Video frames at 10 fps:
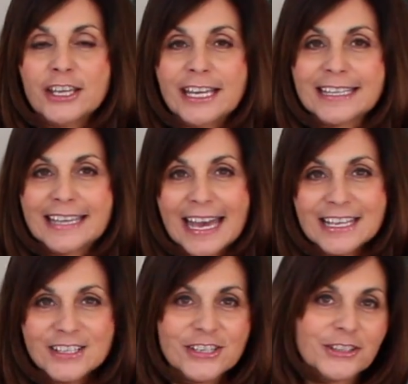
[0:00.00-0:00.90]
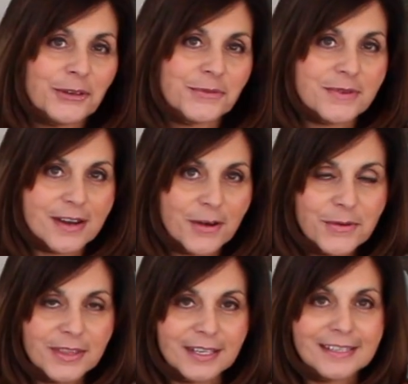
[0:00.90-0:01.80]
in case you don't know
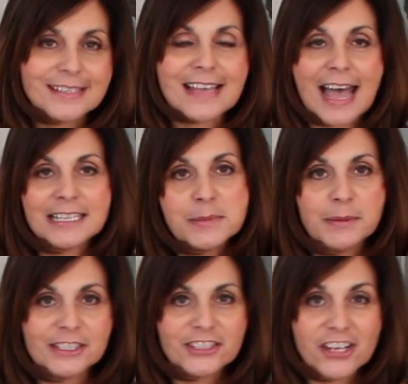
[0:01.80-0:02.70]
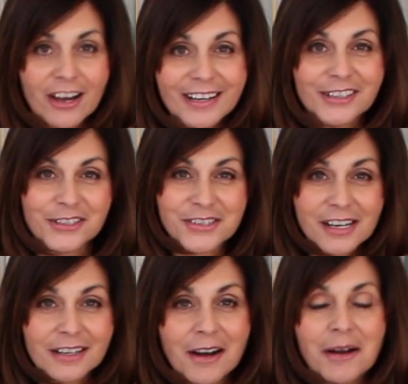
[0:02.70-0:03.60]
this, at
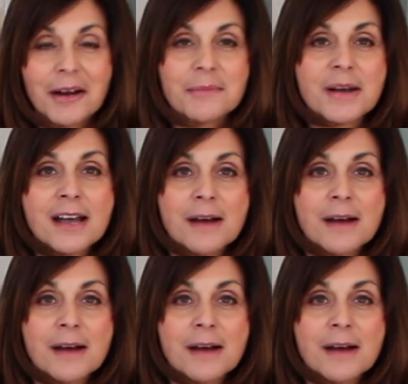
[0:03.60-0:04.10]
spinachtiger.com,